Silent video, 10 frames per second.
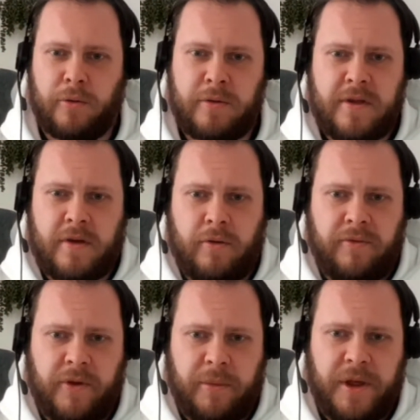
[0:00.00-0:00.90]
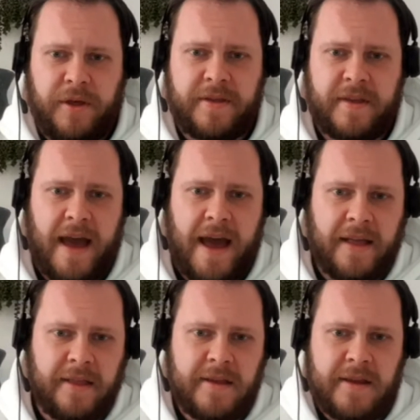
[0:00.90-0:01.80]
old school footballers
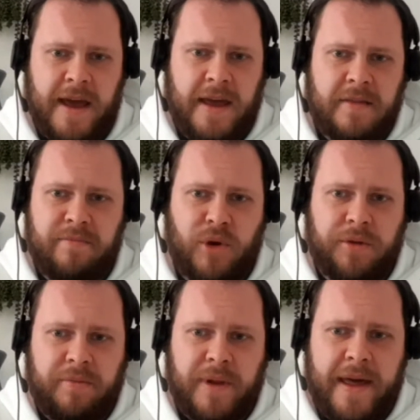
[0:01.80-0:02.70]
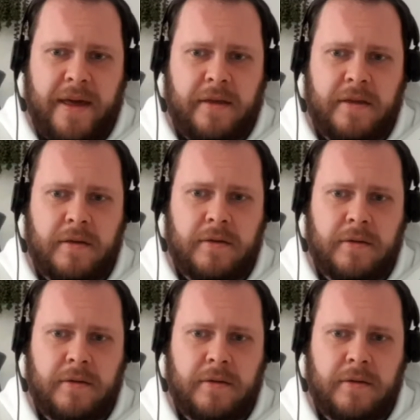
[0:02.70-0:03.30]
and today's modern players?